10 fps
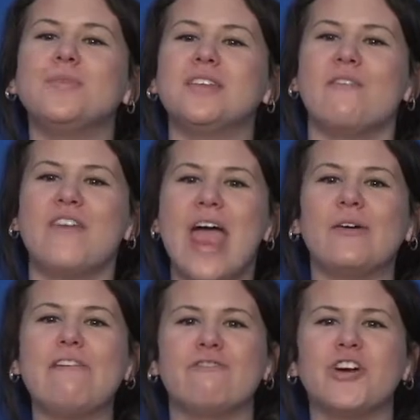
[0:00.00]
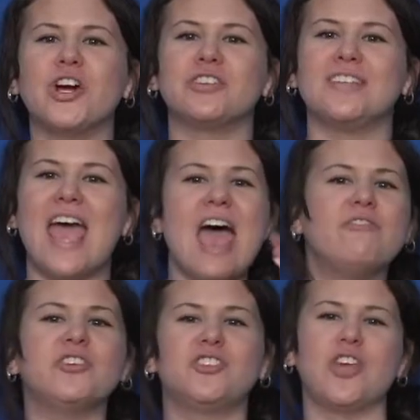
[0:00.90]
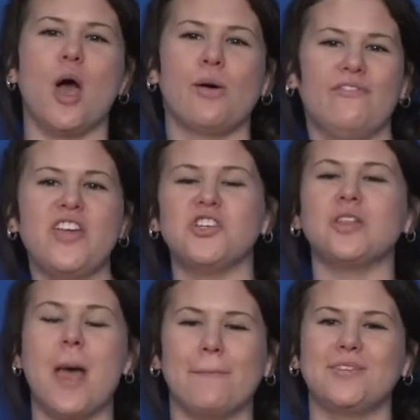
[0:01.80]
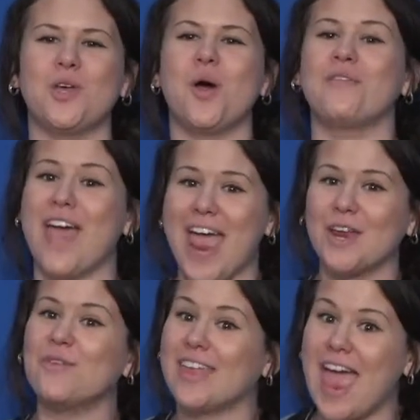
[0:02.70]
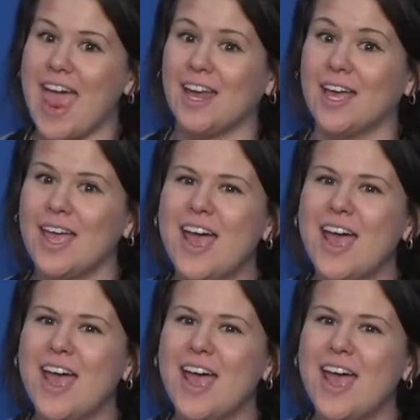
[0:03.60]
to the very first ever so official episode of Hangin with Hannah.